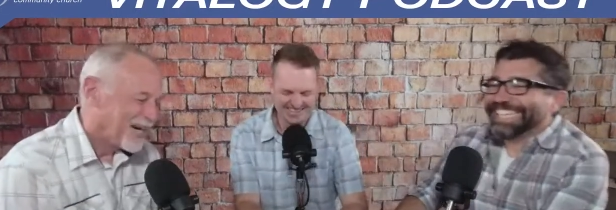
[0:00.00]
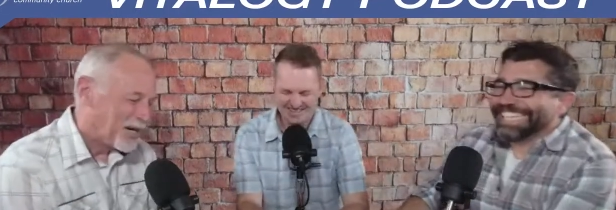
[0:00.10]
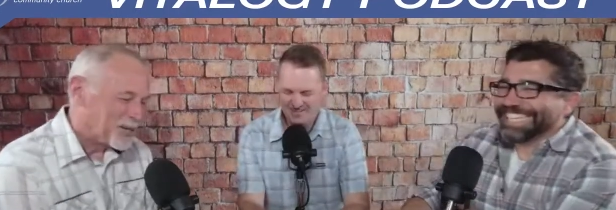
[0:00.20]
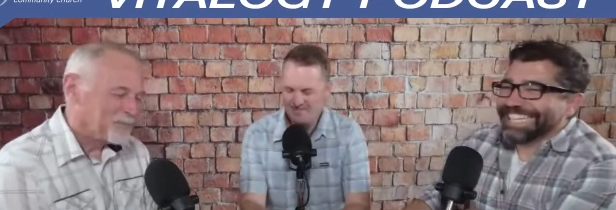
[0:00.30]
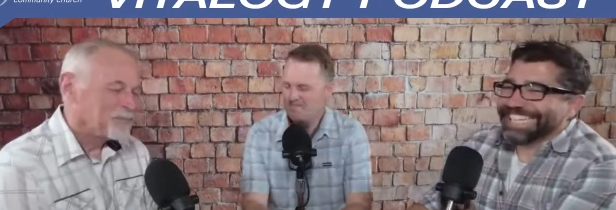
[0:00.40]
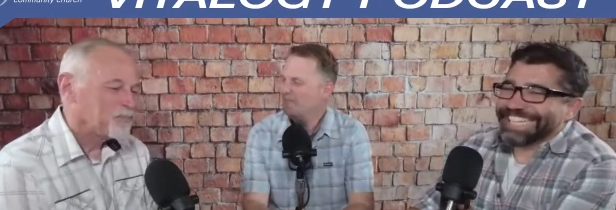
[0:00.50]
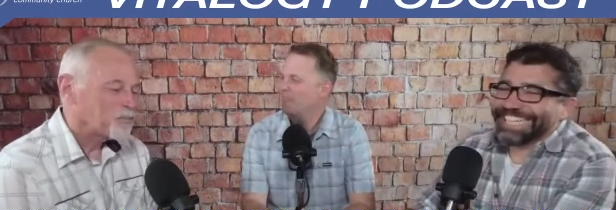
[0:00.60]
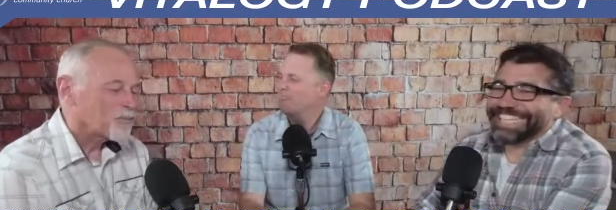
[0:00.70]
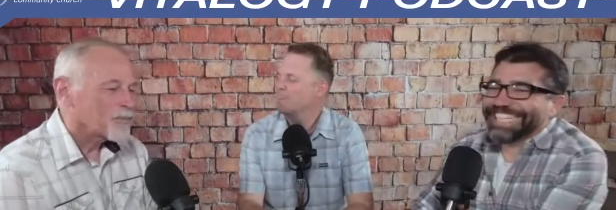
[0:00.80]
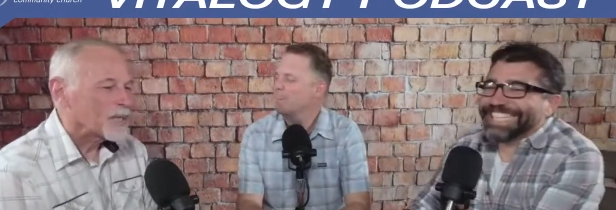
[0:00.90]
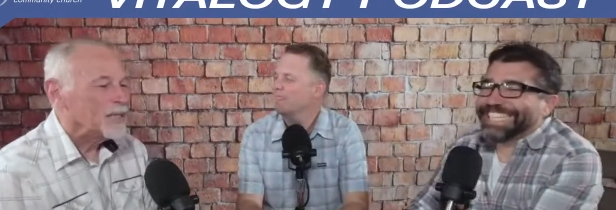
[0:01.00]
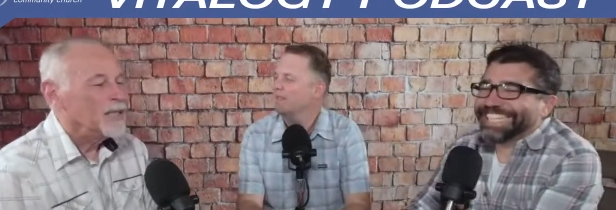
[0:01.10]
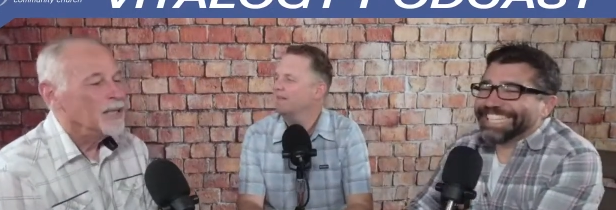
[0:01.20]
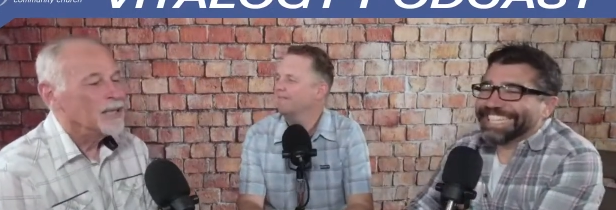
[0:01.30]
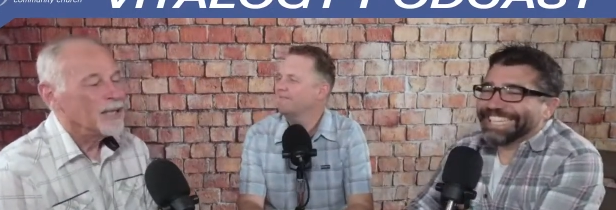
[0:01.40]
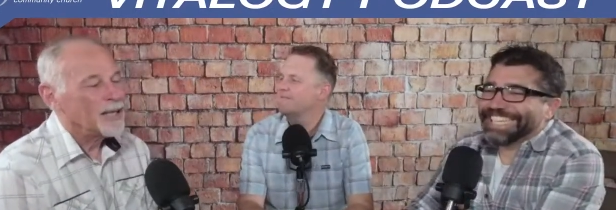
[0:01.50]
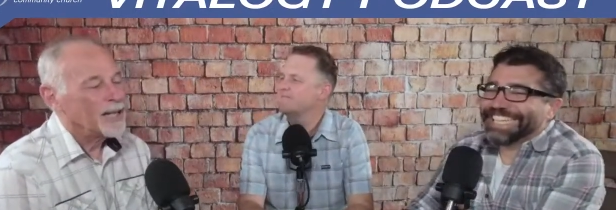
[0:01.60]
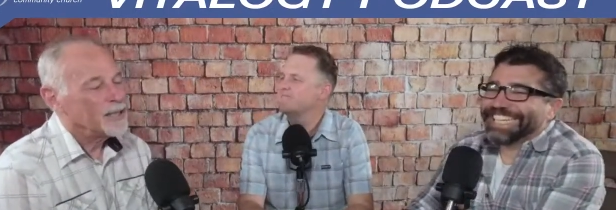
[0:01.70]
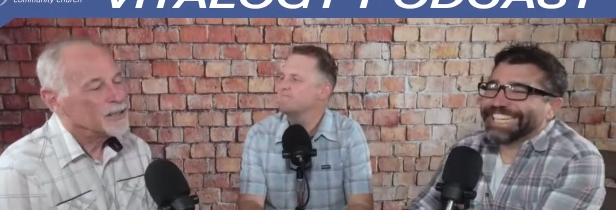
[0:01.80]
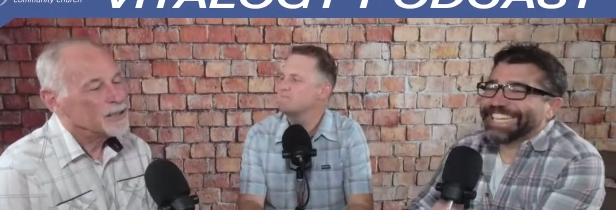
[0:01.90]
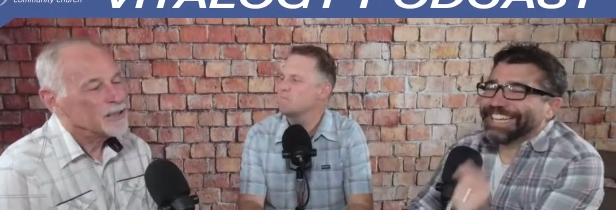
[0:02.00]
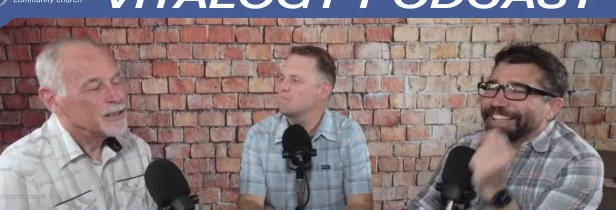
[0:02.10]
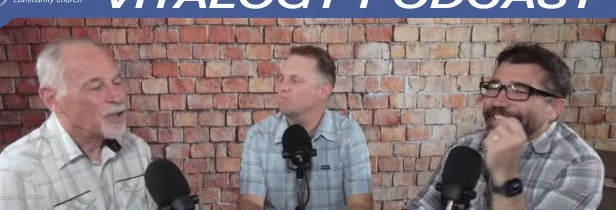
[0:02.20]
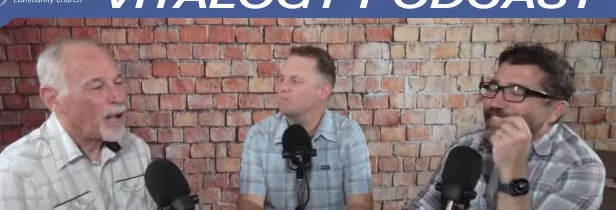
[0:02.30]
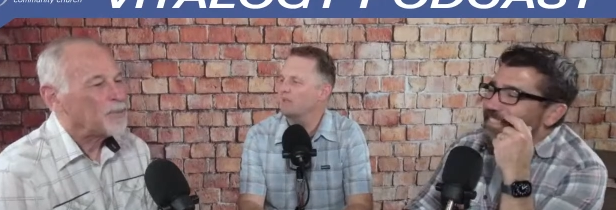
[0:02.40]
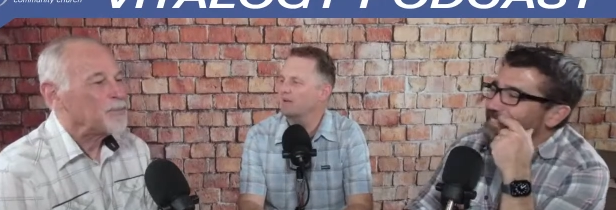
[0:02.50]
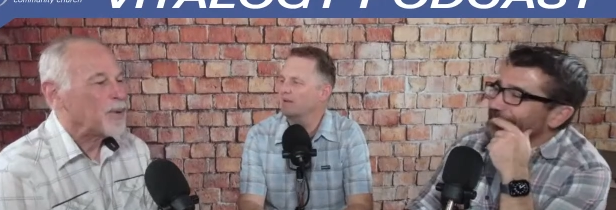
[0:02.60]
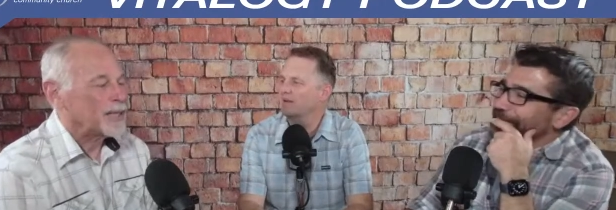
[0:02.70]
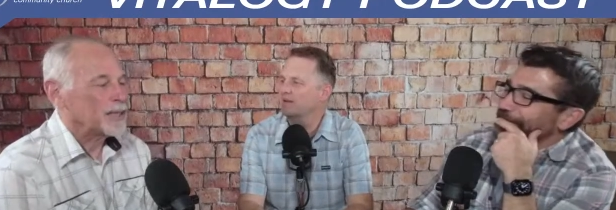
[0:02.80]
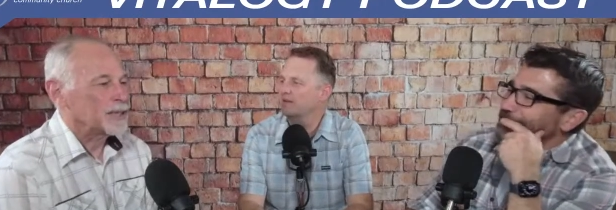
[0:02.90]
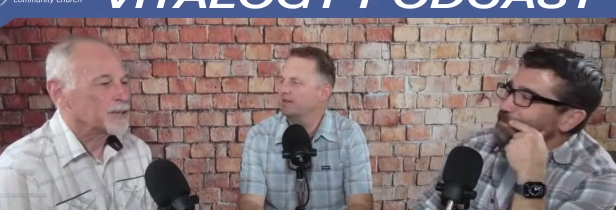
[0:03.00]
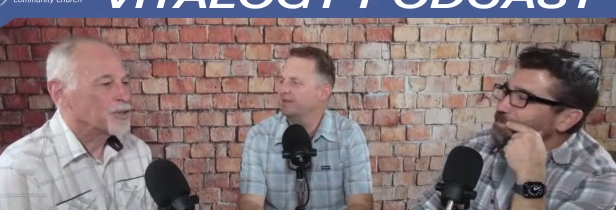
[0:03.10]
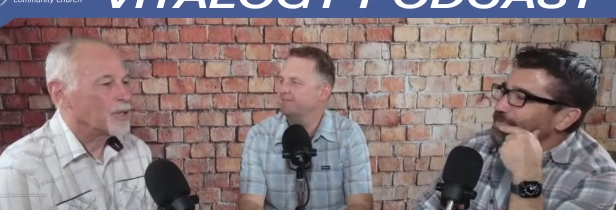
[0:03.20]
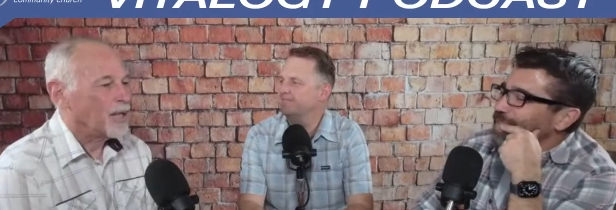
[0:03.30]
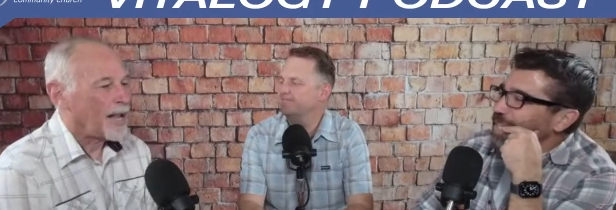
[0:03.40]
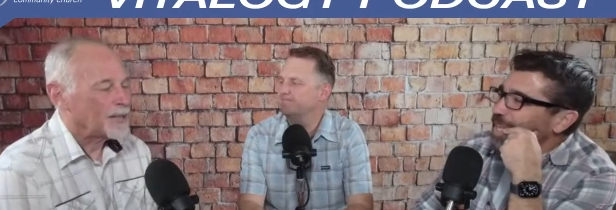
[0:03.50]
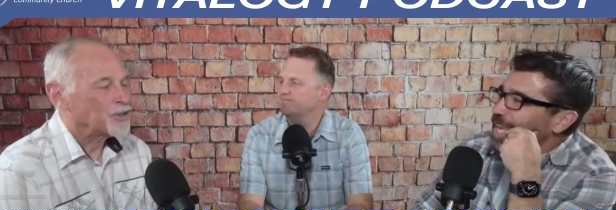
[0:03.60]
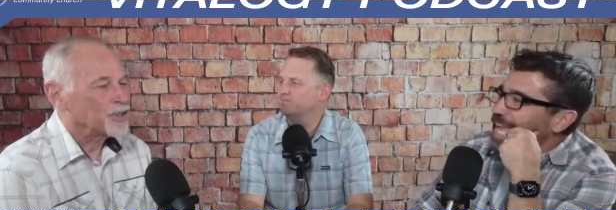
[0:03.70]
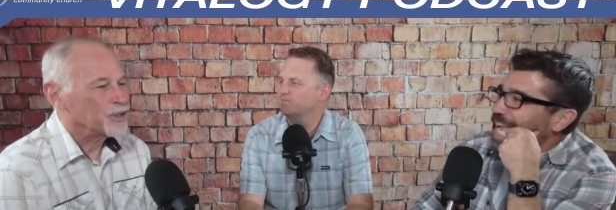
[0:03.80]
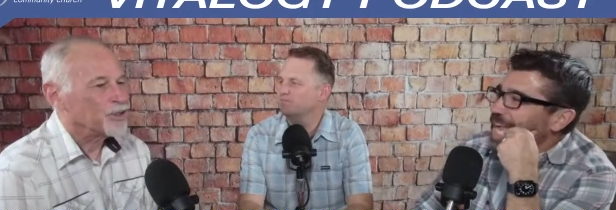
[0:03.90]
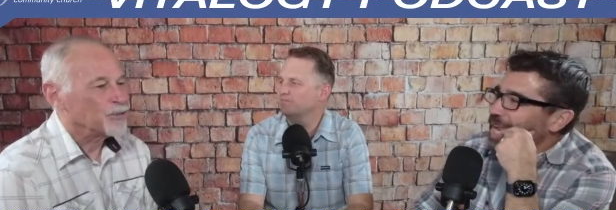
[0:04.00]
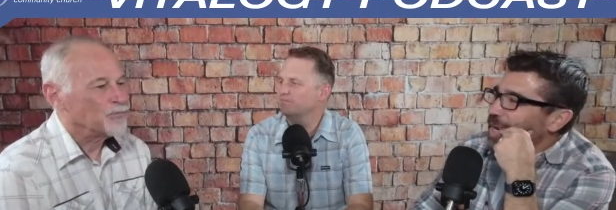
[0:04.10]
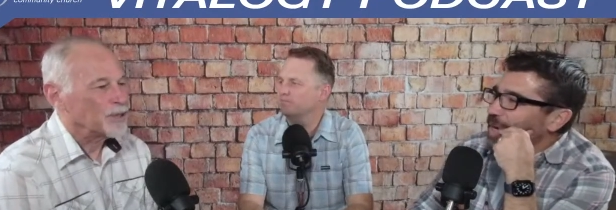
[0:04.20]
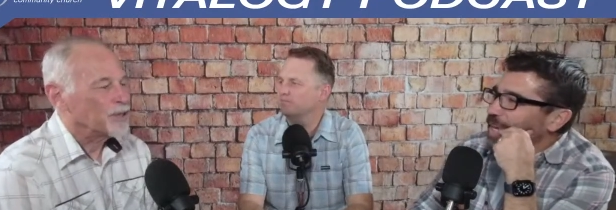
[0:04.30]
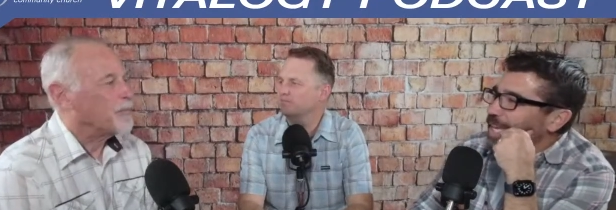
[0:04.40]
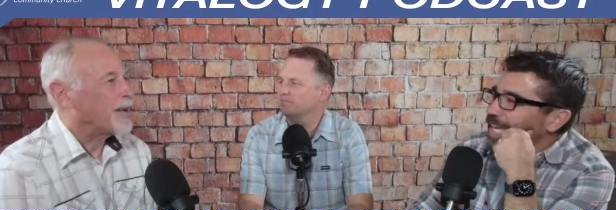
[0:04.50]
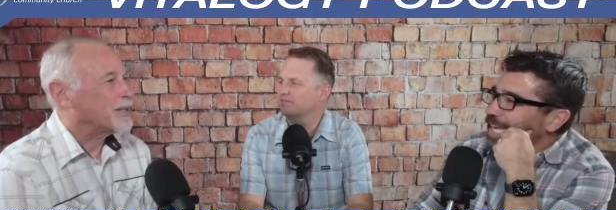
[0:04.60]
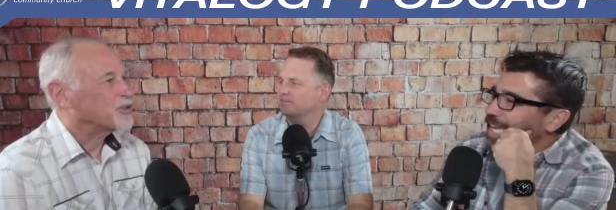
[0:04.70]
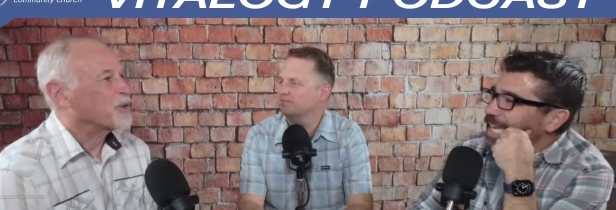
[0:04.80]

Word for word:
Speaker 1: um, uh, I, the top of my list has to do with the mask